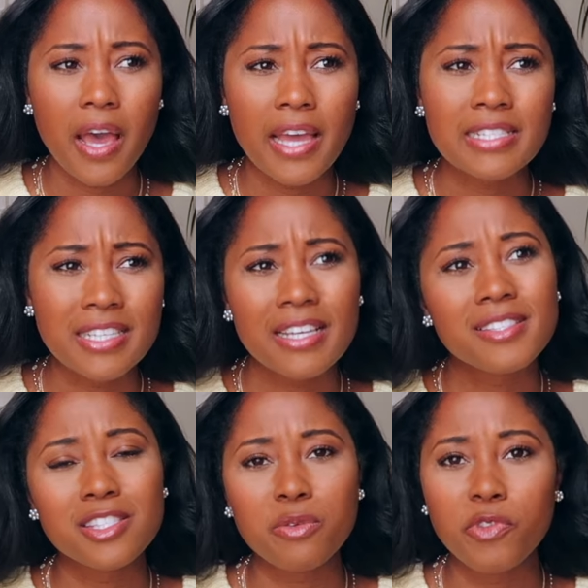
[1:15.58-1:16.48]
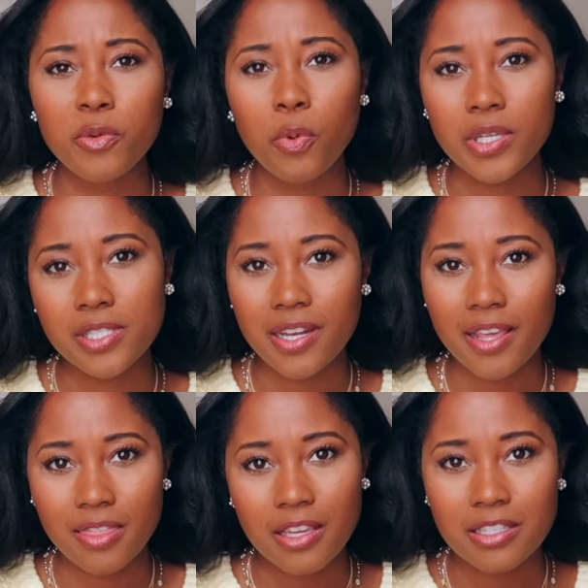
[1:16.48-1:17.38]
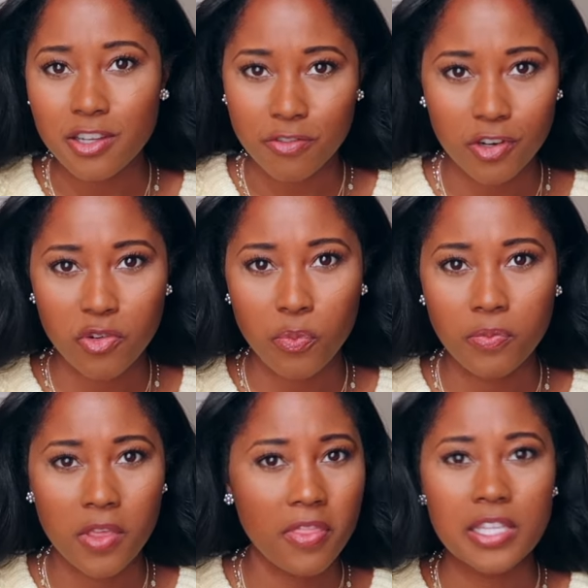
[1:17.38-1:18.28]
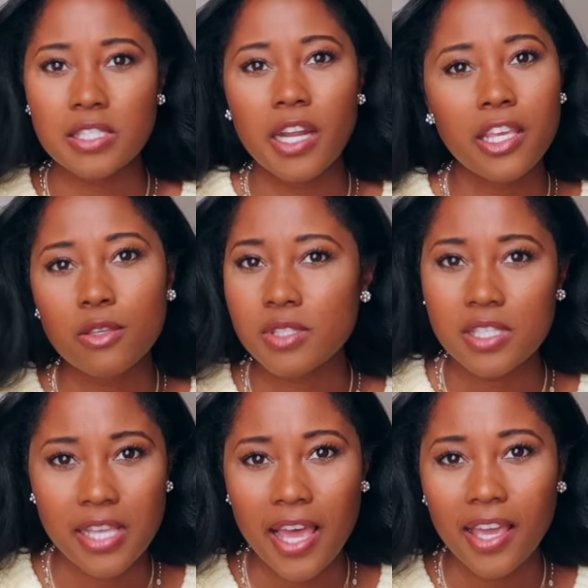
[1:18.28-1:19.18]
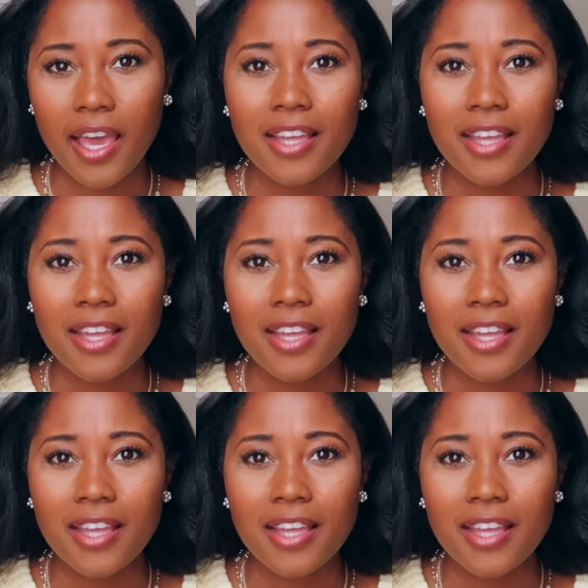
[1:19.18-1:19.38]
ideas and some viewpoints that I think differ from the things that I used to say.